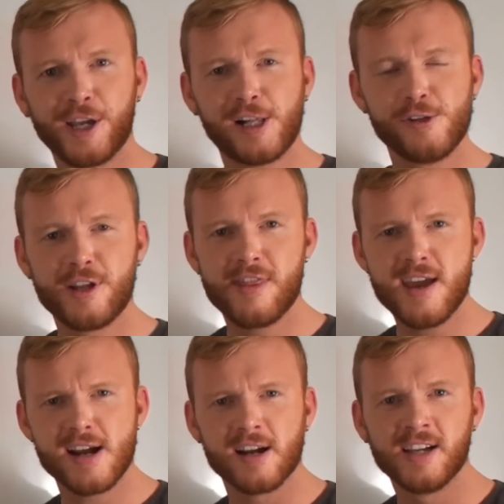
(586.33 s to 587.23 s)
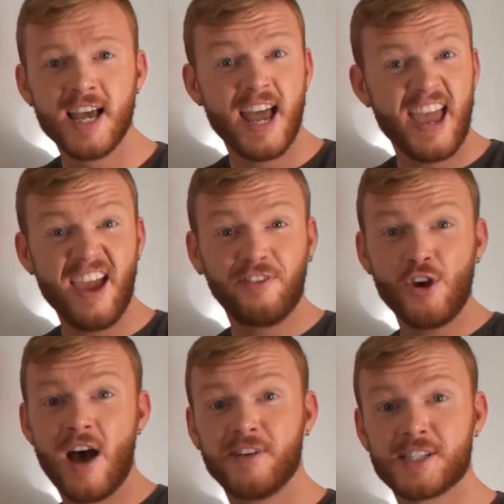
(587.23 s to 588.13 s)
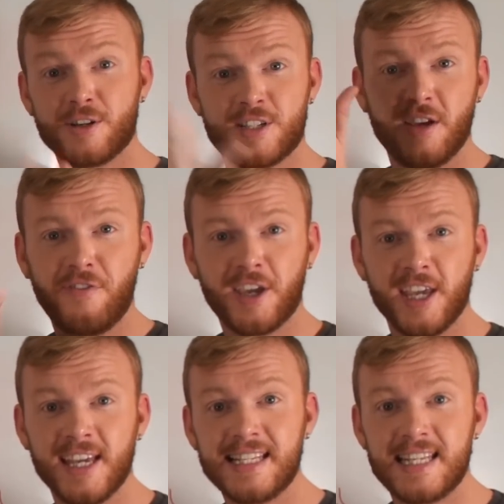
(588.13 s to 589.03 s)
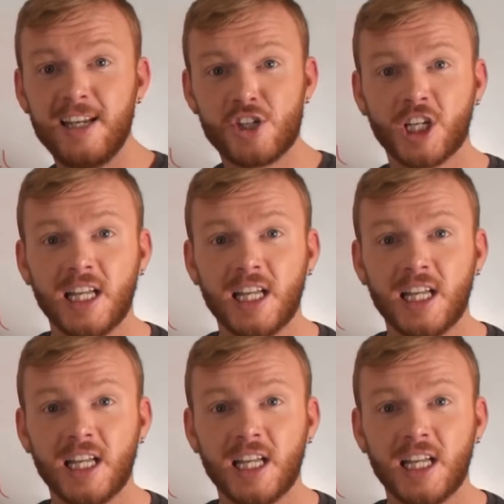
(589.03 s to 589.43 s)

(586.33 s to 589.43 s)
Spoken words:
include it there? If you have a certificate in teaching a